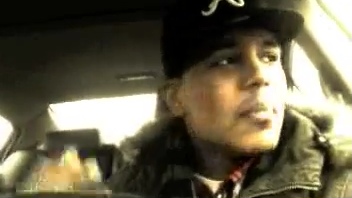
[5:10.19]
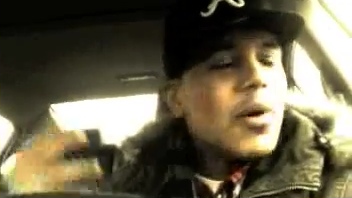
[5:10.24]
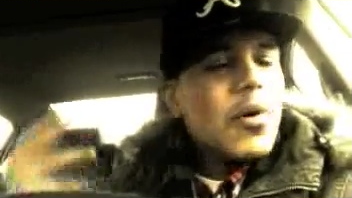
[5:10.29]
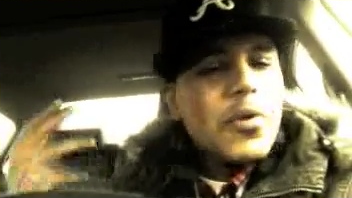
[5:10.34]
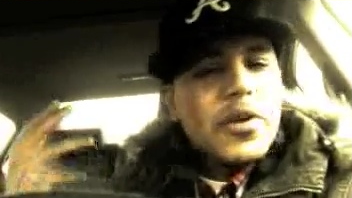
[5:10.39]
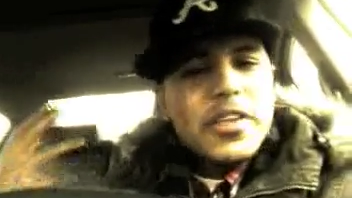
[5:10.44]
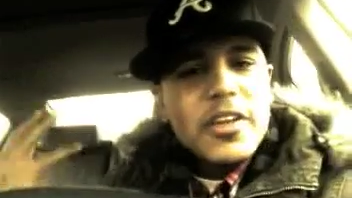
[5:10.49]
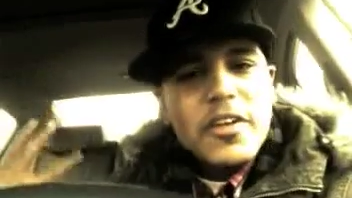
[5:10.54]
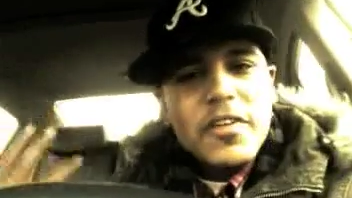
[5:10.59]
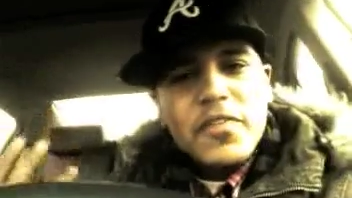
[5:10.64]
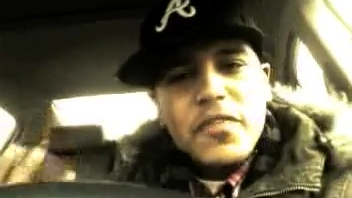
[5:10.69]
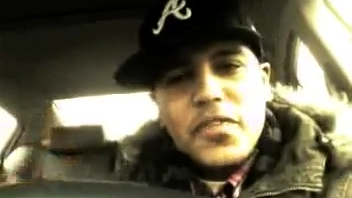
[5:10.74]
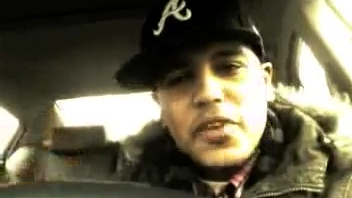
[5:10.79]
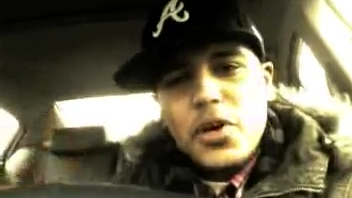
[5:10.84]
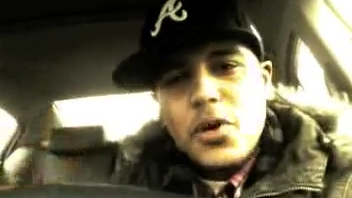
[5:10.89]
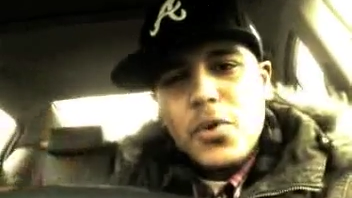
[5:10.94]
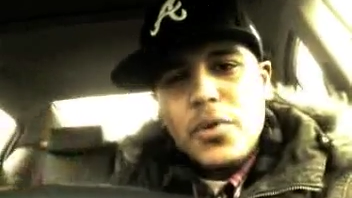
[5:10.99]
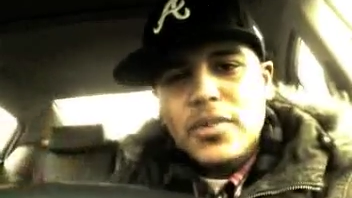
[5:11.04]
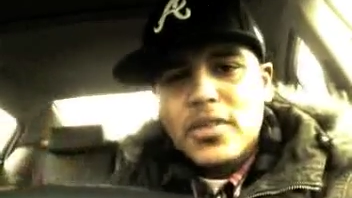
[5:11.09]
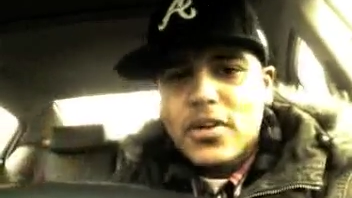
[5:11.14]
But when you're
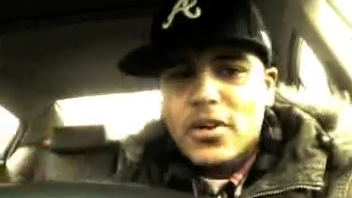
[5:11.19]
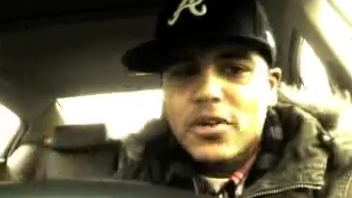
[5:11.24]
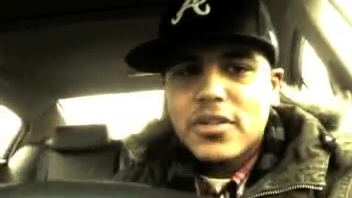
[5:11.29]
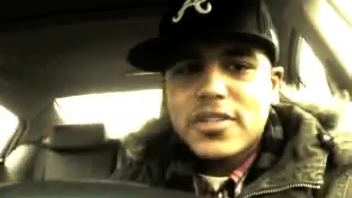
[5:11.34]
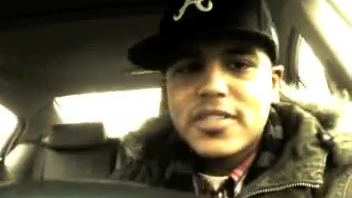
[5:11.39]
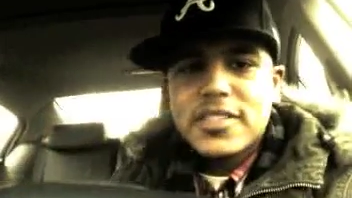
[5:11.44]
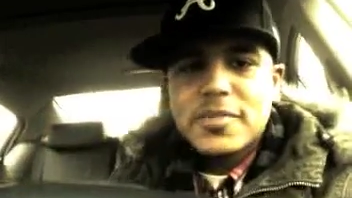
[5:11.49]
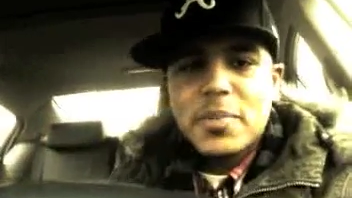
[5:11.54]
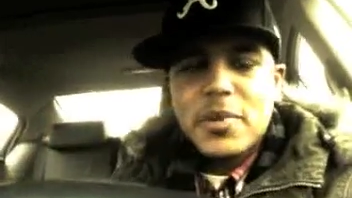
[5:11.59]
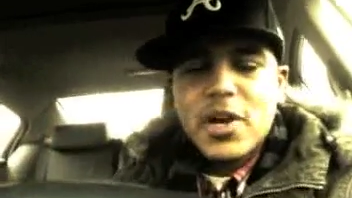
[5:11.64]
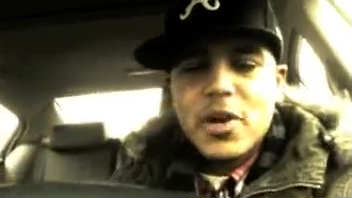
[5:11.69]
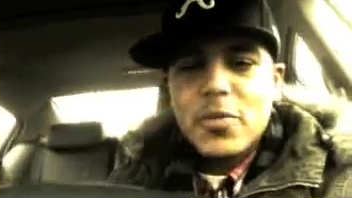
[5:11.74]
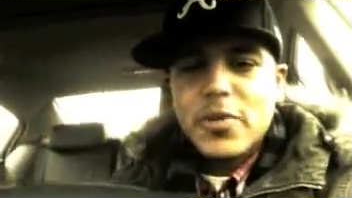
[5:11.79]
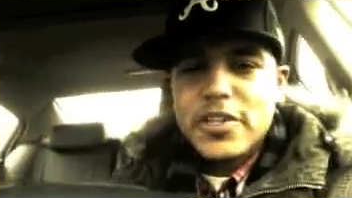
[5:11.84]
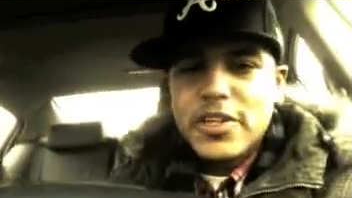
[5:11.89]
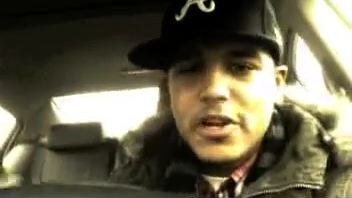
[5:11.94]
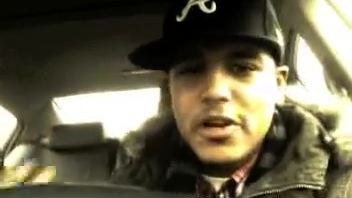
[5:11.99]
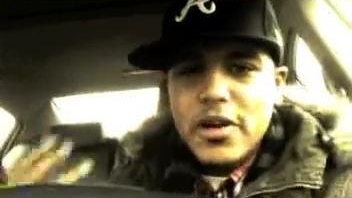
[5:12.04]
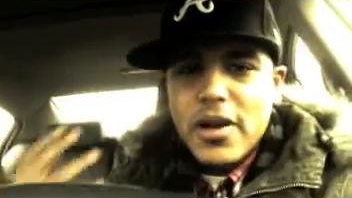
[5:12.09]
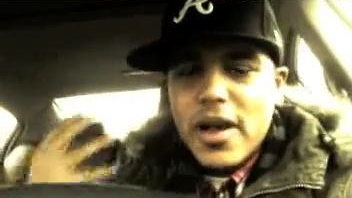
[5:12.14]
filled with the Holy Spirit,
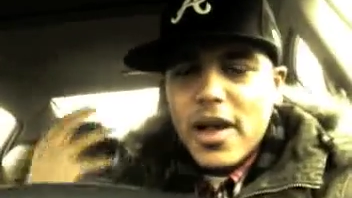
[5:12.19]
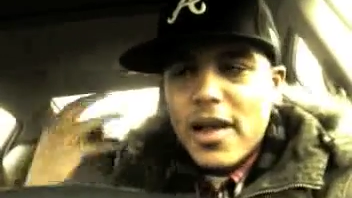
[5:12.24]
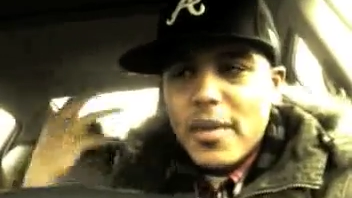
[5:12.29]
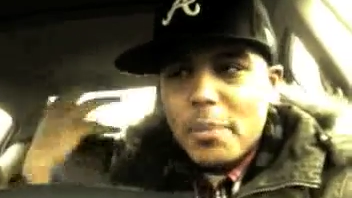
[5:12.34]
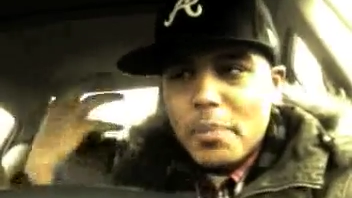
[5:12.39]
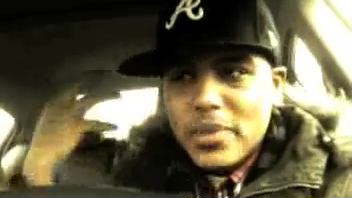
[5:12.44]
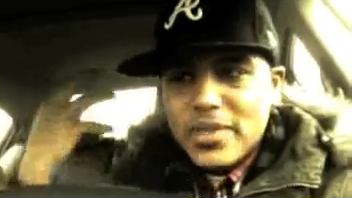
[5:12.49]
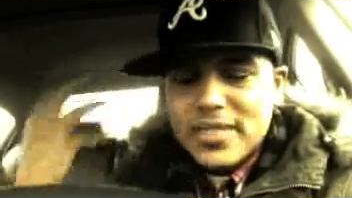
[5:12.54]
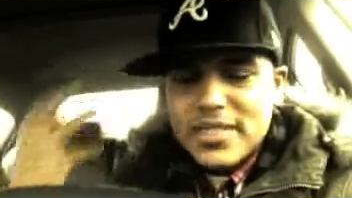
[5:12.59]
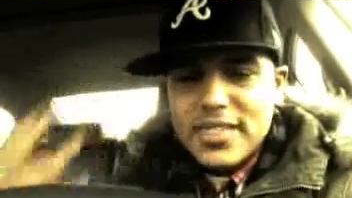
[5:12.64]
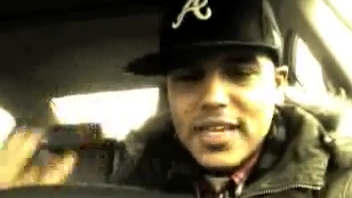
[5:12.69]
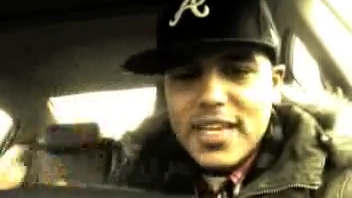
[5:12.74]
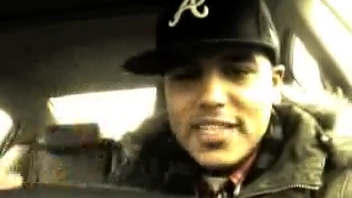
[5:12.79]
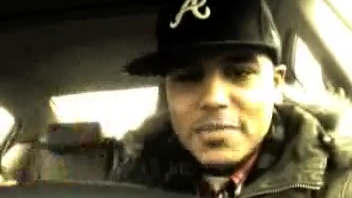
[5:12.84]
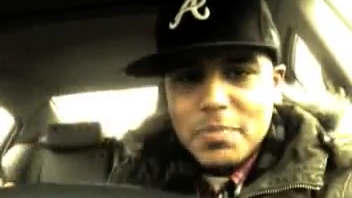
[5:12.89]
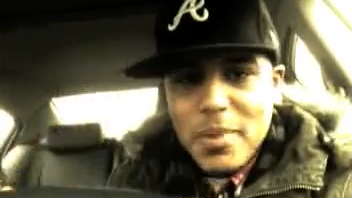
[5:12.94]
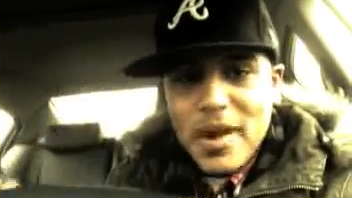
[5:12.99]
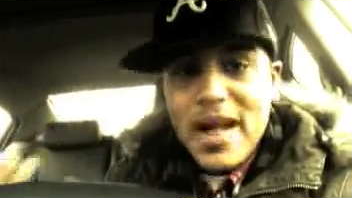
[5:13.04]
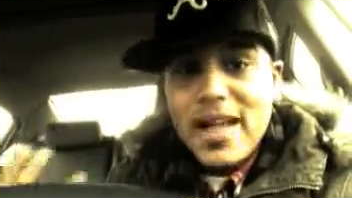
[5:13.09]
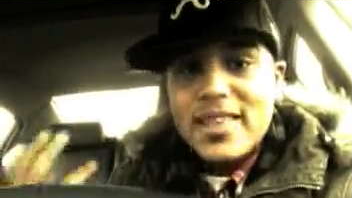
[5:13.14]
when you're
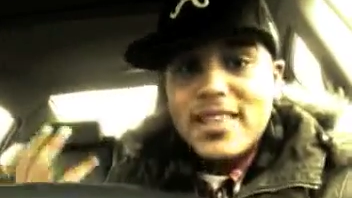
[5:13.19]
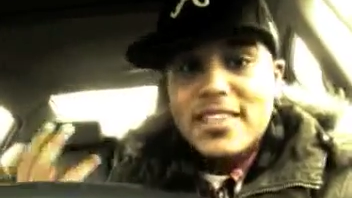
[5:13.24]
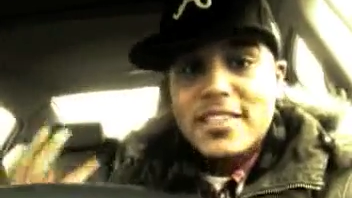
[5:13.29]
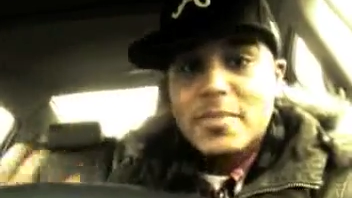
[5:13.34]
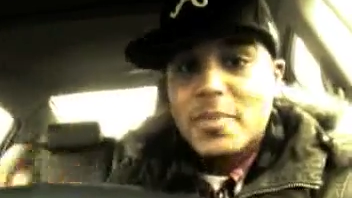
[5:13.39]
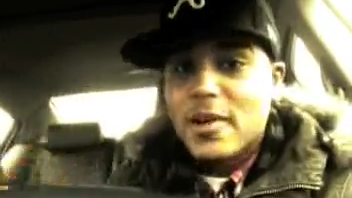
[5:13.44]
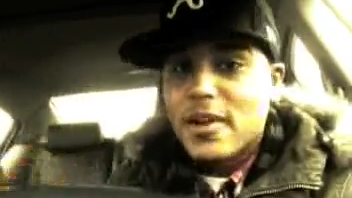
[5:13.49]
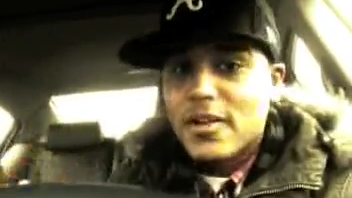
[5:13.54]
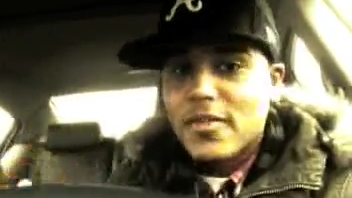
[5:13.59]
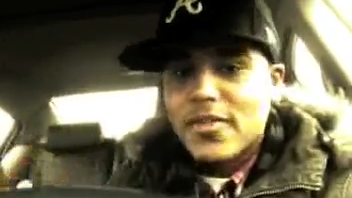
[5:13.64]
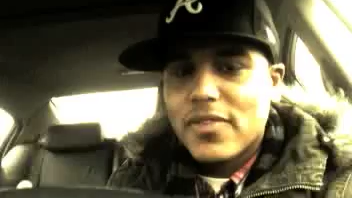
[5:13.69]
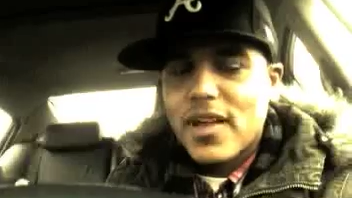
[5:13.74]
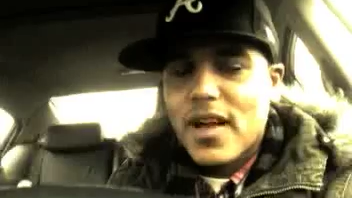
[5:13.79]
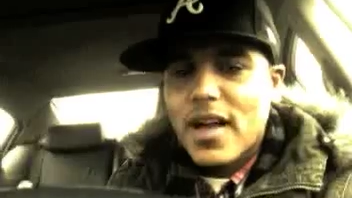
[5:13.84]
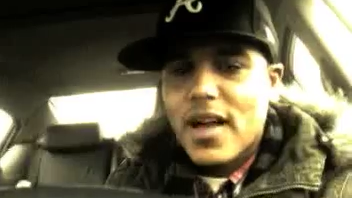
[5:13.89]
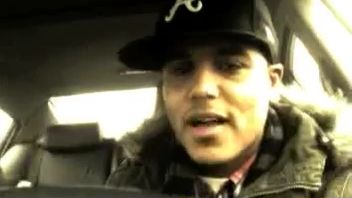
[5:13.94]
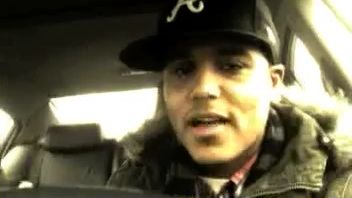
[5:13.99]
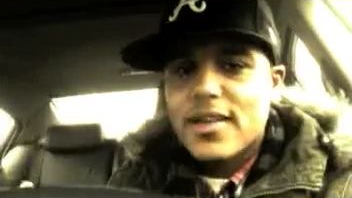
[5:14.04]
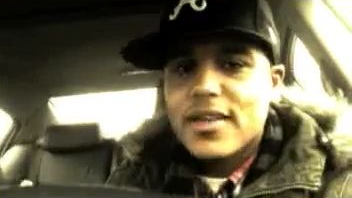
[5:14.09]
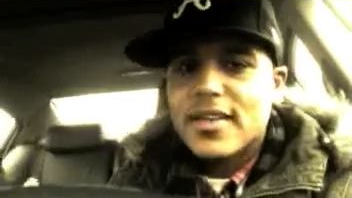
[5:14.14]
possessed by the Spirit of
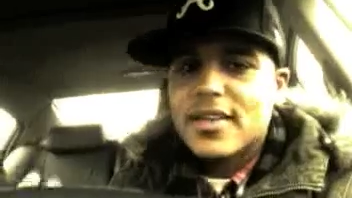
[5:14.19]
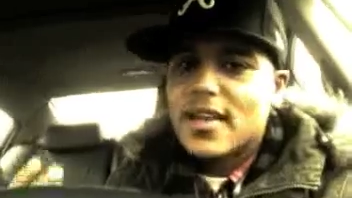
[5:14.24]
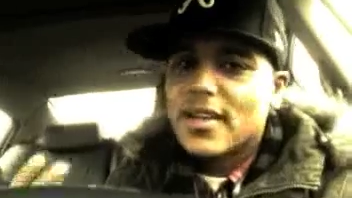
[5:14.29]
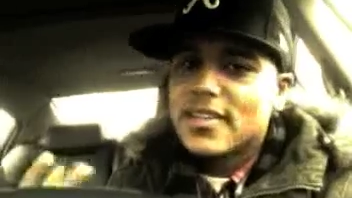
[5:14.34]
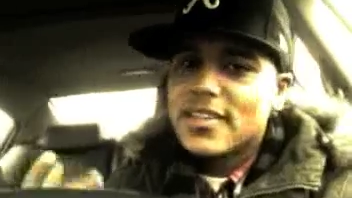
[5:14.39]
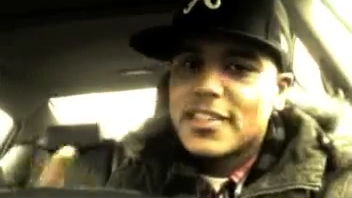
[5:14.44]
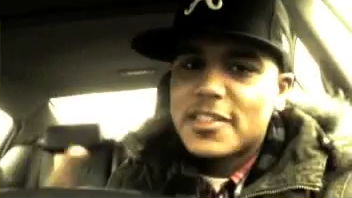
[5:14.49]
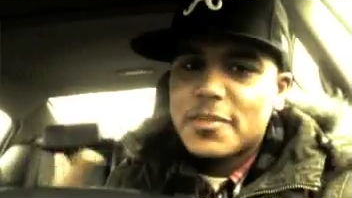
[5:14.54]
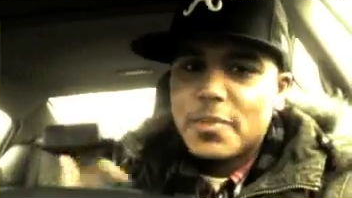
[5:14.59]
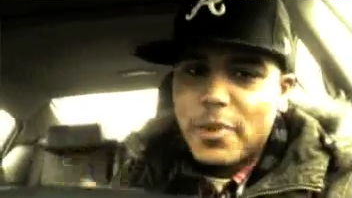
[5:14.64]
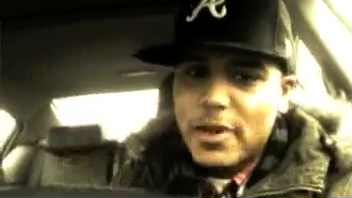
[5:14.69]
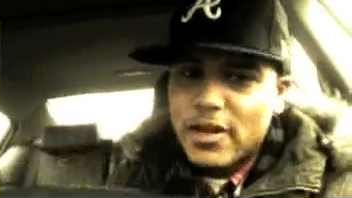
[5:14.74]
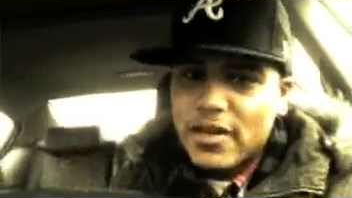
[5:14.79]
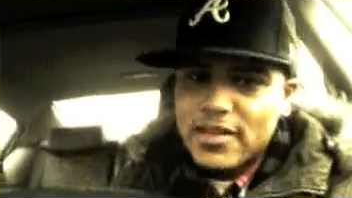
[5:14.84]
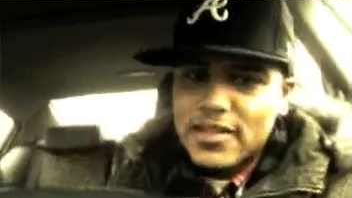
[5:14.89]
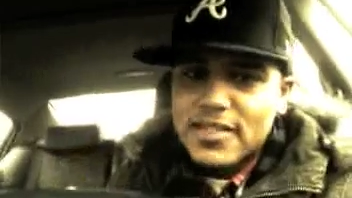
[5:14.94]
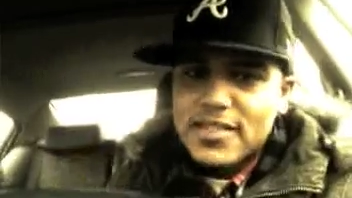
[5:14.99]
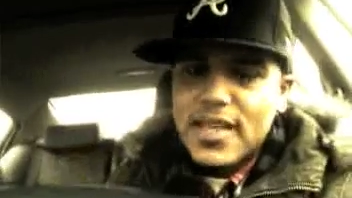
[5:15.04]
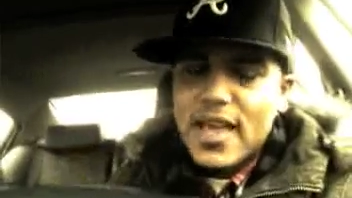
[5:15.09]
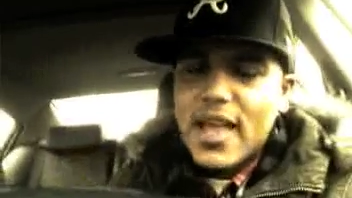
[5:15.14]
God and not the spirit
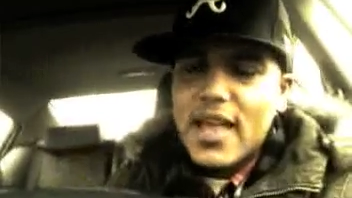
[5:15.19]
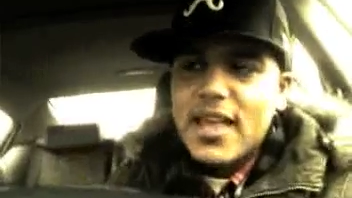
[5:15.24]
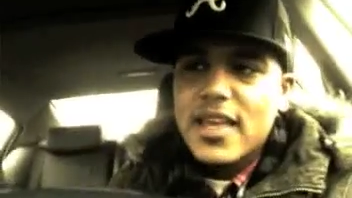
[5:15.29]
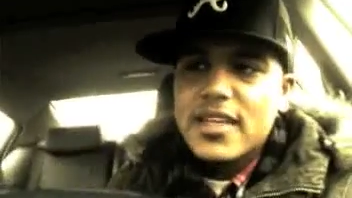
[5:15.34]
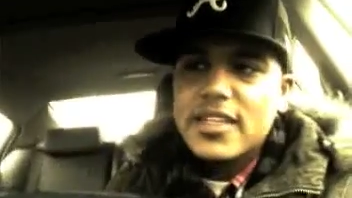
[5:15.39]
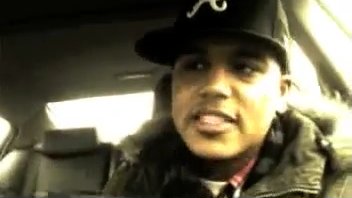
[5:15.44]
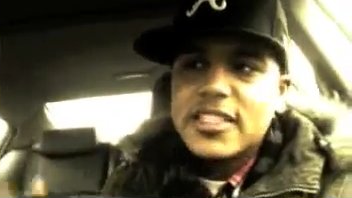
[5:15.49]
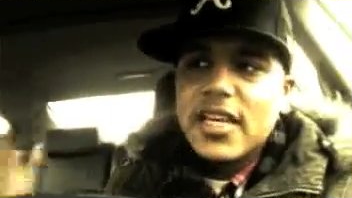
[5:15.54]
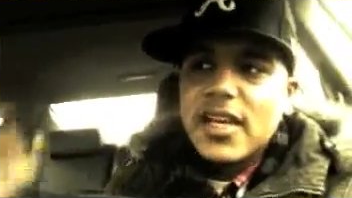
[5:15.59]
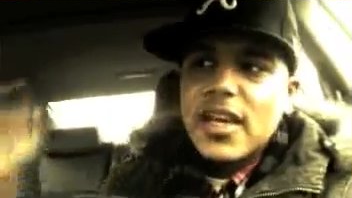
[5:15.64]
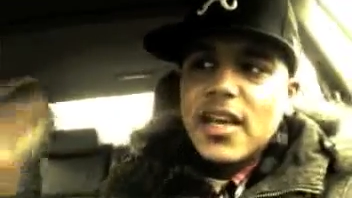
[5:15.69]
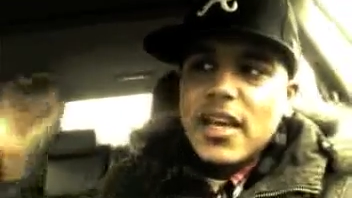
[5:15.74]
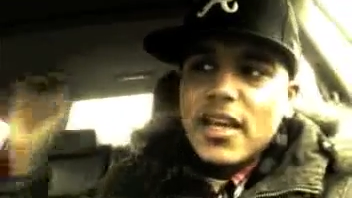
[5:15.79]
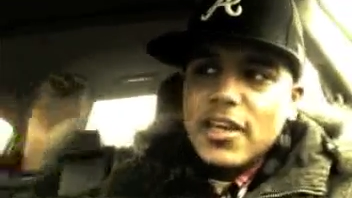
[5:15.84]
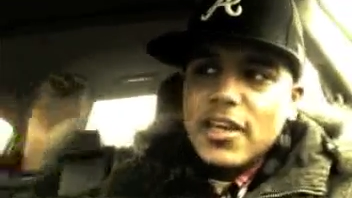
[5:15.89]
of this age,